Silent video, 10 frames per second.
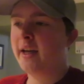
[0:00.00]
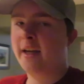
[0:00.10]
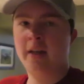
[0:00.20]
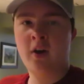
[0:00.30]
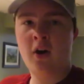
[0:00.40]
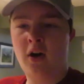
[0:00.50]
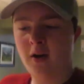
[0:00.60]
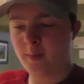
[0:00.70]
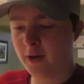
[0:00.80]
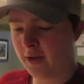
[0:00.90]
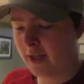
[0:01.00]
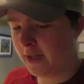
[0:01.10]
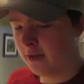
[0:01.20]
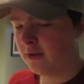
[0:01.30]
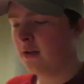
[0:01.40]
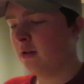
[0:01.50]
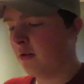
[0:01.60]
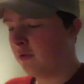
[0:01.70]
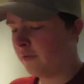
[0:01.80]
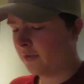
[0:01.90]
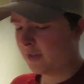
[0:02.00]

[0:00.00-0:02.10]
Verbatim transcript: like in awe about getting over